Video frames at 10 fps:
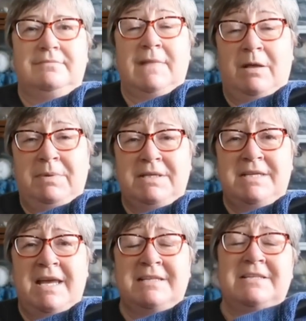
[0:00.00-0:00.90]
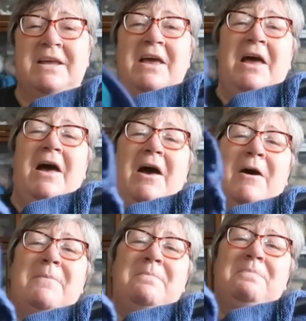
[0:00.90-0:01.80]
that'll be a text,
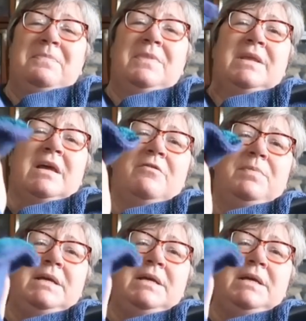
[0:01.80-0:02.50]
the cuff